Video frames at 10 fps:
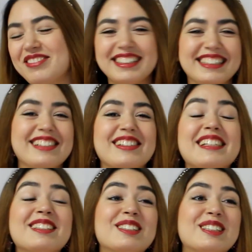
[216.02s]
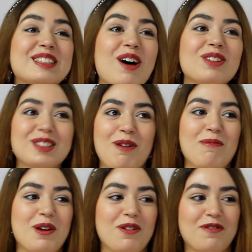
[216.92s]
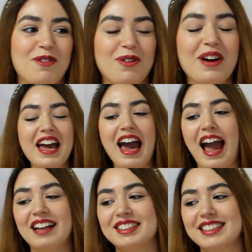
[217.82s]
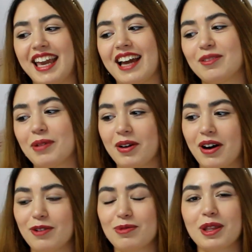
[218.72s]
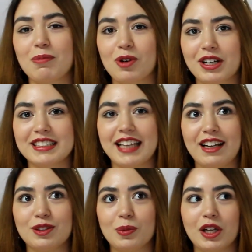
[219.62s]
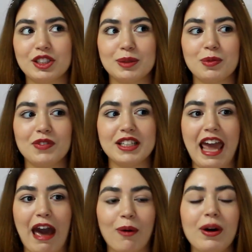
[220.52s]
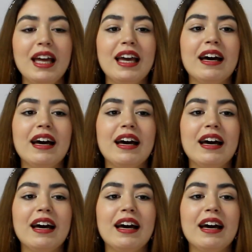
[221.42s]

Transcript: it was looking so, so beautiful. I just can't, oh my god, I'm really more excited to watch this movie now.